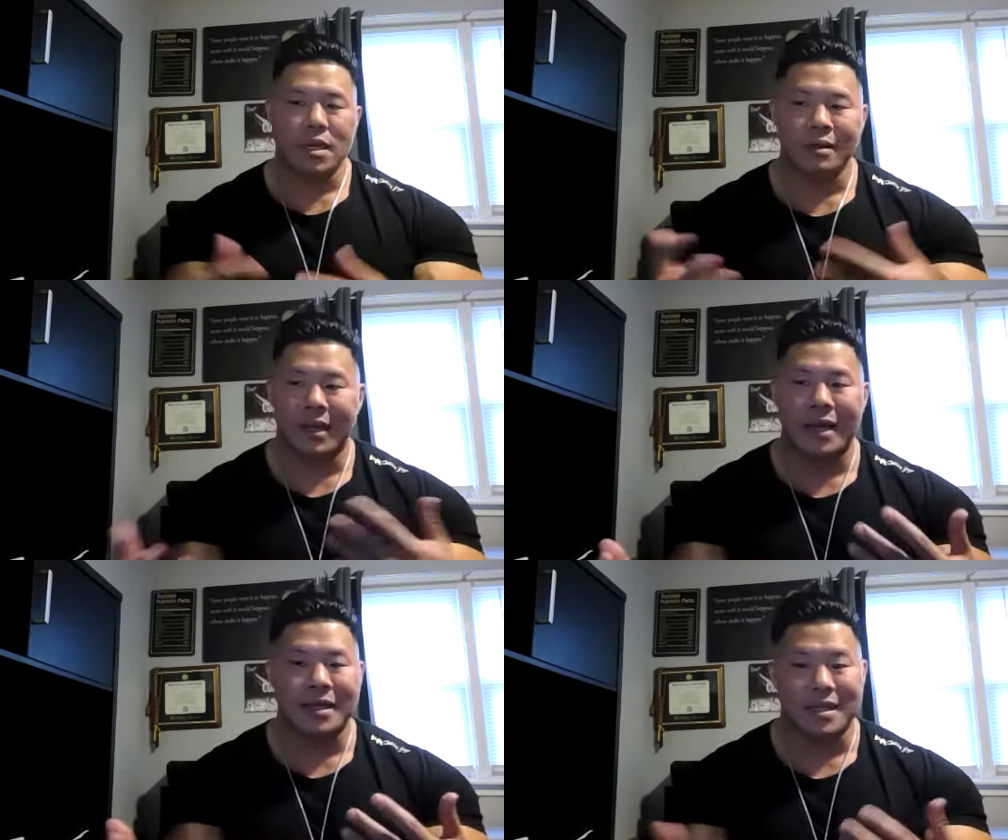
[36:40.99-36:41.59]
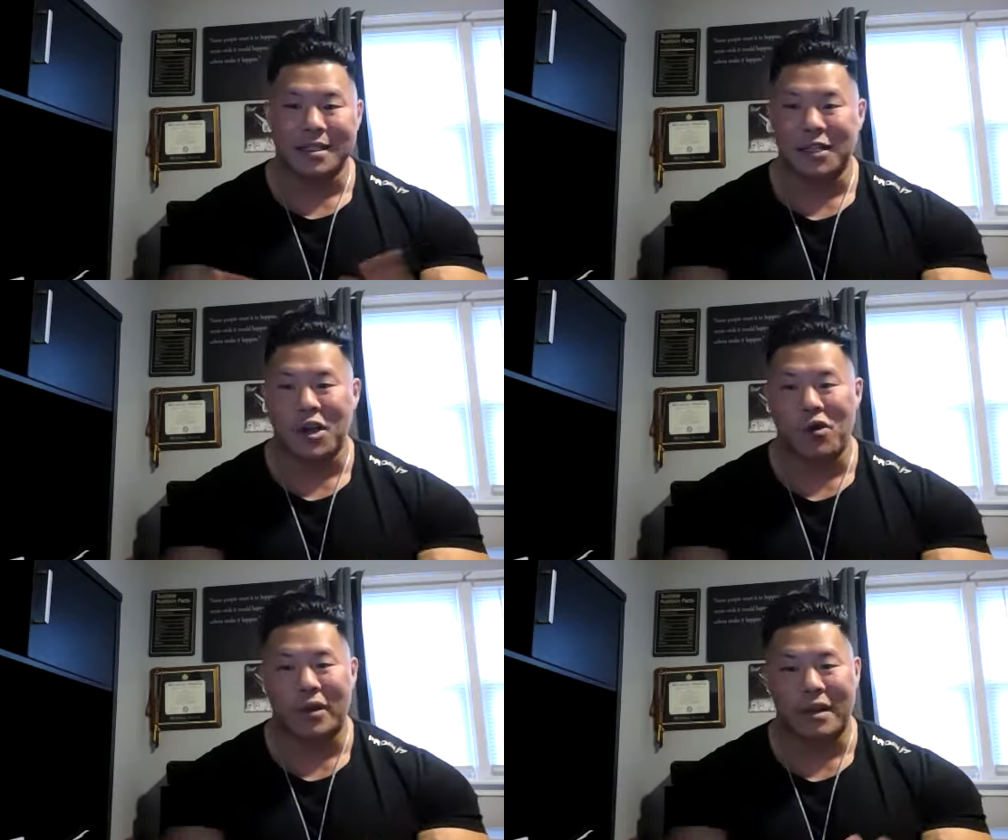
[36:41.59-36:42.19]
Again, it doesn't
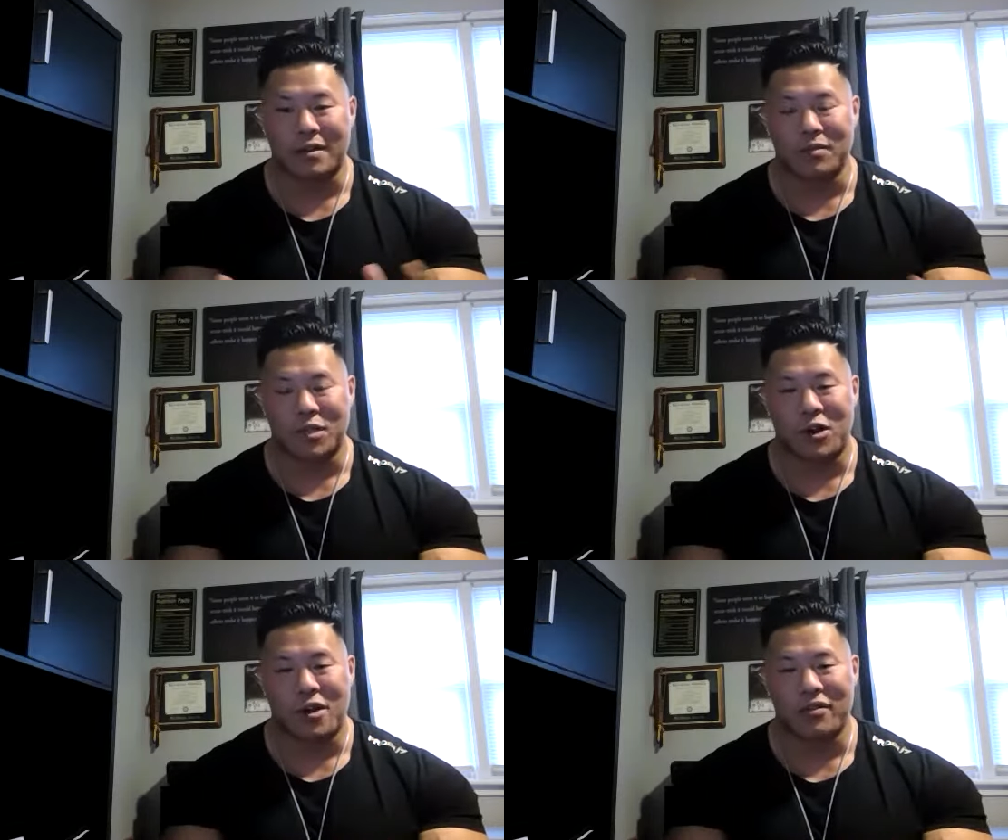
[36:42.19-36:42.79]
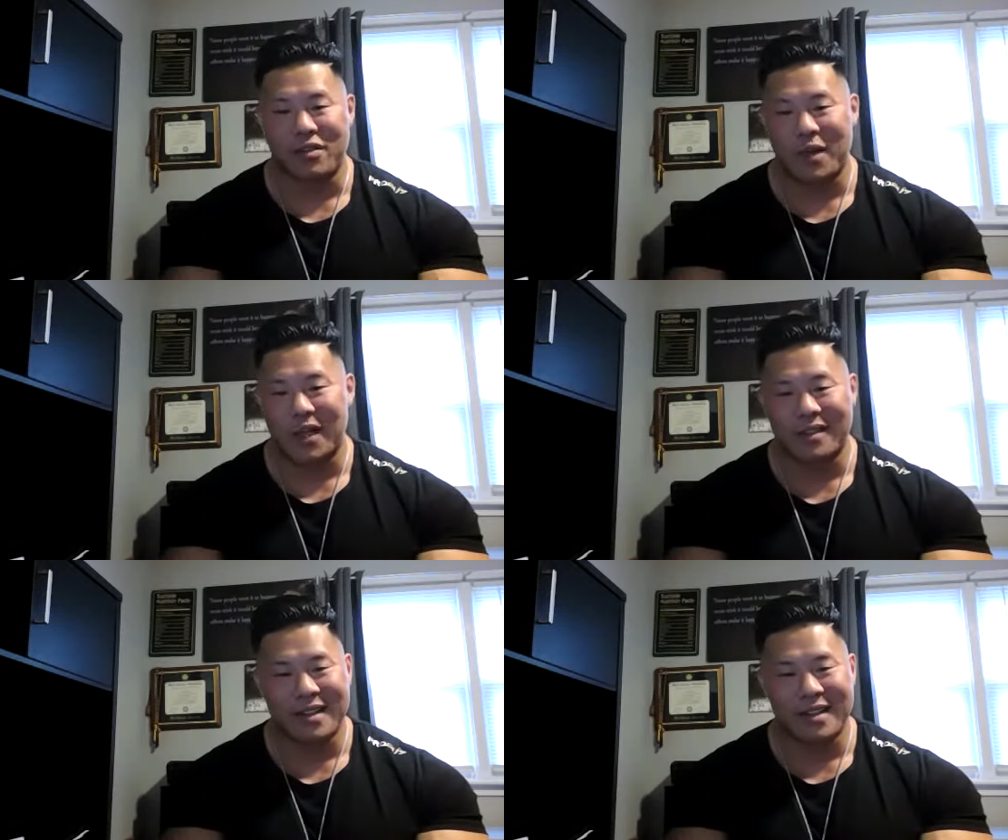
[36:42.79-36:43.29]
go without some sauna for me.